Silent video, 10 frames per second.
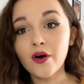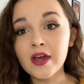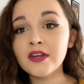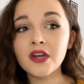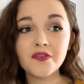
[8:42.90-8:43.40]

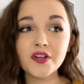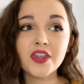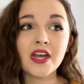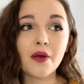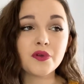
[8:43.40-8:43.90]
And another
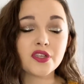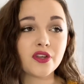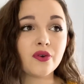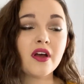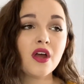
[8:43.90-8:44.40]
thing I would
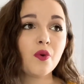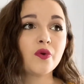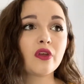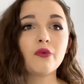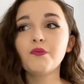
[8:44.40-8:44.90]
do
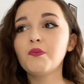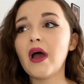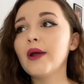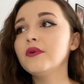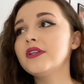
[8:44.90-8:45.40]
was I would
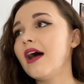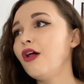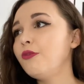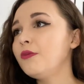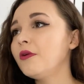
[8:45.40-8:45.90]
I would
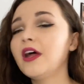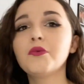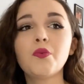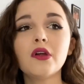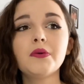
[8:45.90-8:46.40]
tell people, I
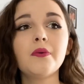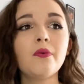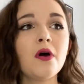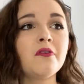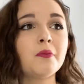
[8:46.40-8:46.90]
would watch people
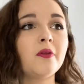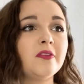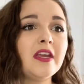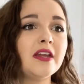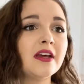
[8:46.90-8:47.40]
what other people
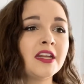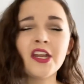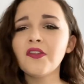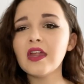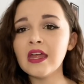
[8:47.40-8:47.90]
eat. And
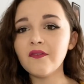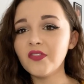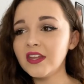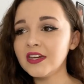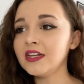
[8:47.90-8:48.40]
then if
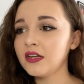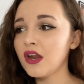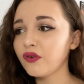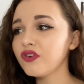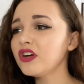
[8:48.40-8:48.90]
they didn't eat
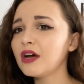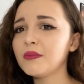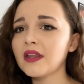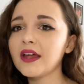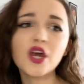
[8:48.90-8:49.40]
enough food, I'd
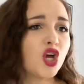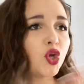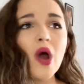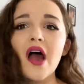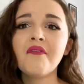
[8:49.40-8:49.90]
be like,
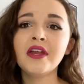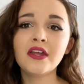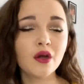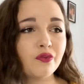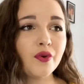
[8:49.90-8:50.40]
you haven't
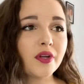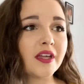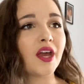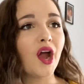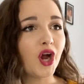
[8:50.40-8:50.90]
eaten enough food
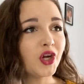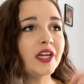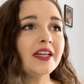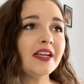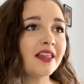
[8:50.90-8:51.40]
today. You
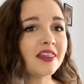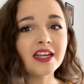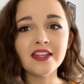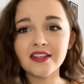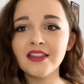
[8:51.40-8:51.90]
need to eat
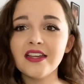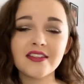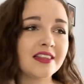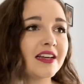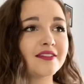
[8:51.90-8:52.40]
this and this
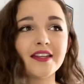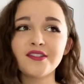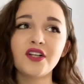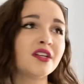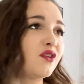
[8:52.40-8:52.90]
and this. That's
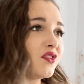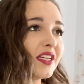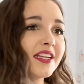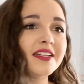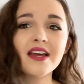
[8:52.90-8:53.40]
not enough to
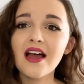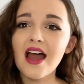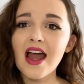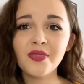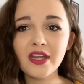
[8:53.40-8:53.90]
eat.
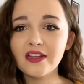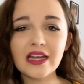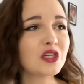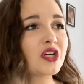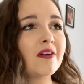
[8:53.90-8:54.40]
And they'd
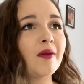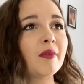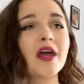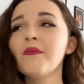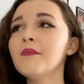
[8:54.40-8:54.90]
like turn around and
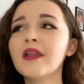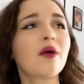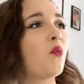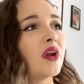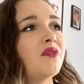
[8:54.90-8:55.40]
look at me and be
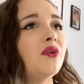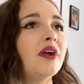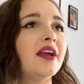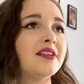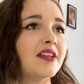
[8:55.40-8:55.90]
like, what have you
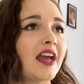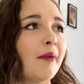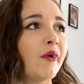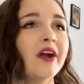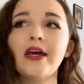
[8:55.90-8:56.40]
ate today,
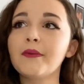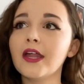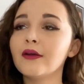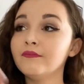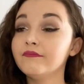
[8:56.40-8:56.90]
Emma? And I'd be
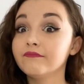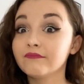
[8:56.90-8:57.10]
like,